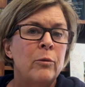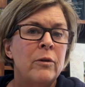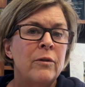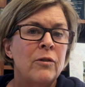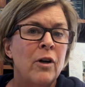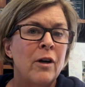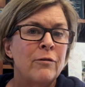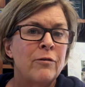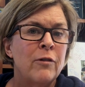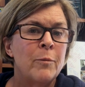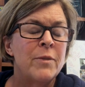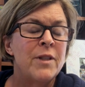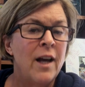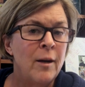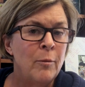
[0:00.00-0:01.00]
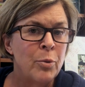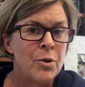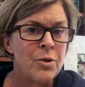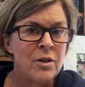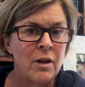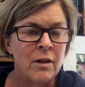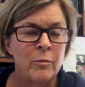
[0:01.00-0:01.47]
we've gone from
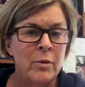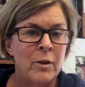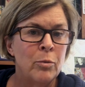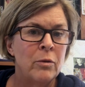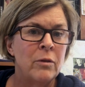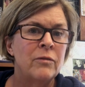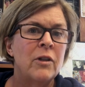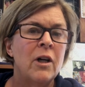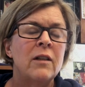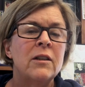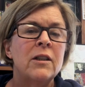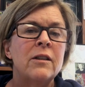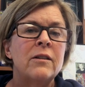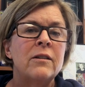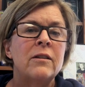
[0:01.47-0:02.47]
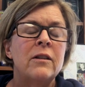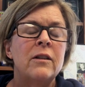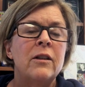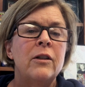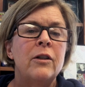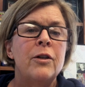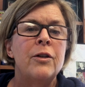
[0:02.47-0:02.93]
10% people of color
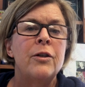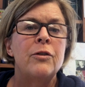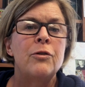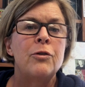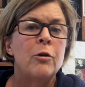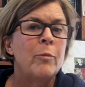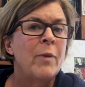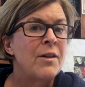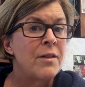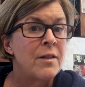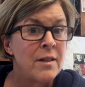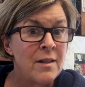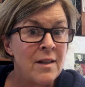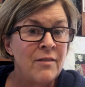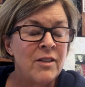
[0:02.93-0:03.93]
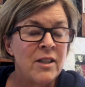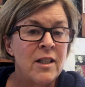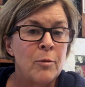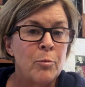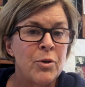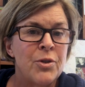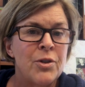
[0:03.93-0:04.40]
to about
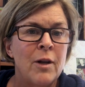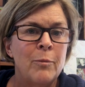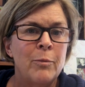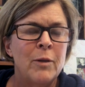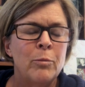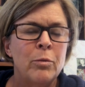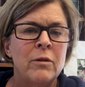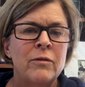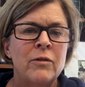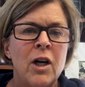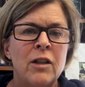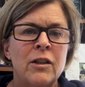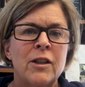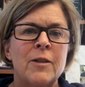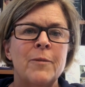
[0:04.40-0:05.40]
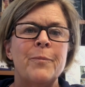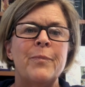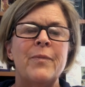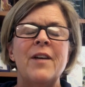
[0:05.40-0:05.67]
70% people of color.